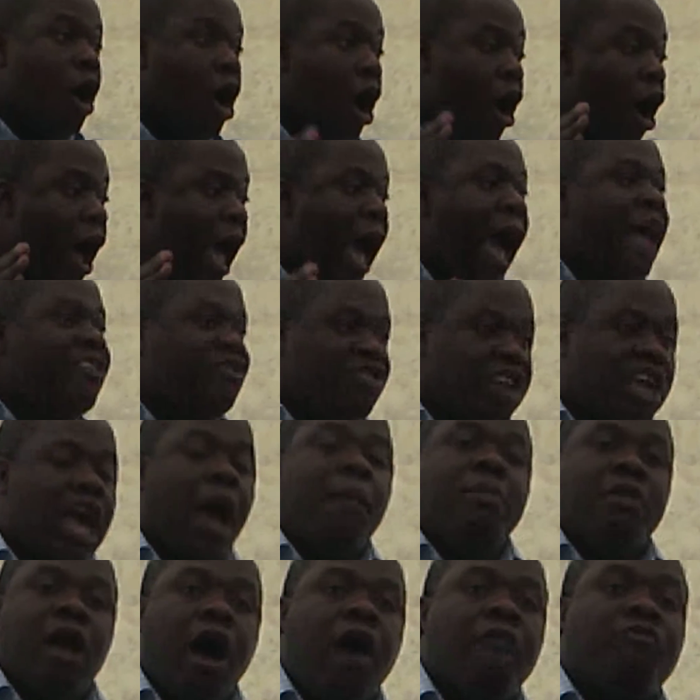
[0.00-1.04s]
are actually
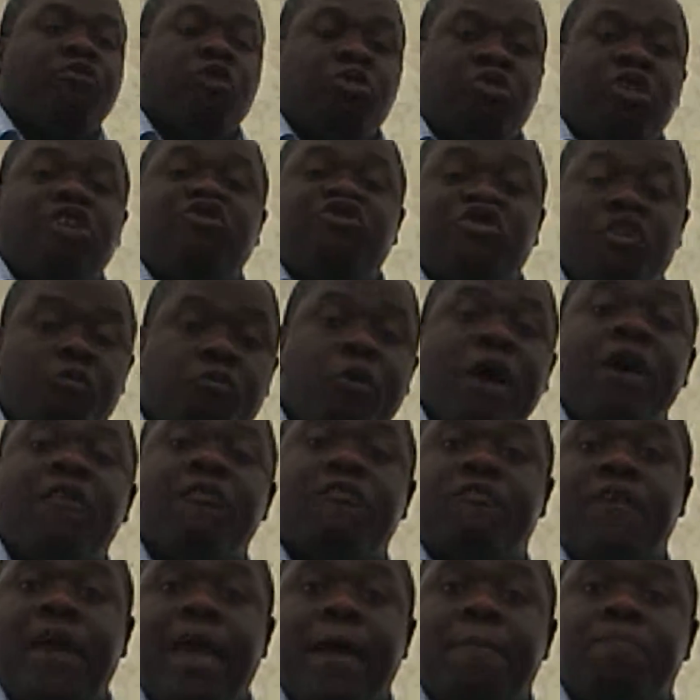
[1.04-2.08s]
coming after social
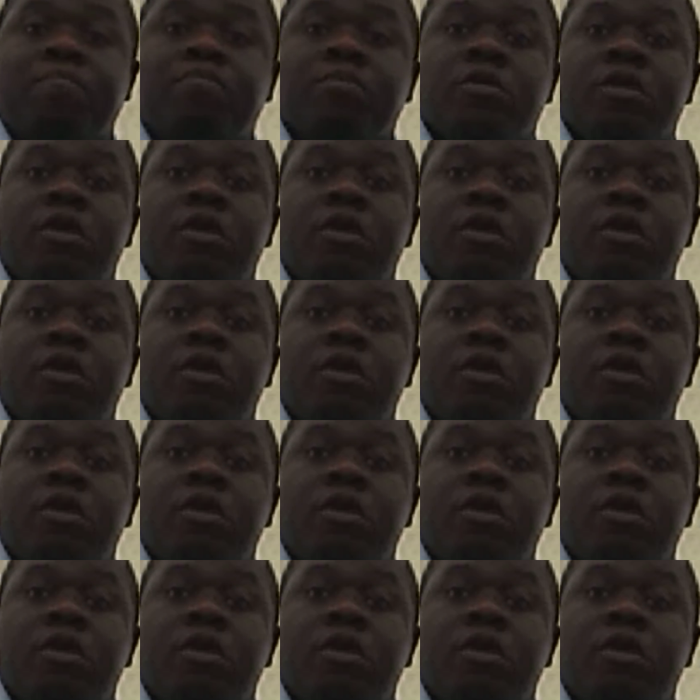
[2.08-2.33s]
welfare.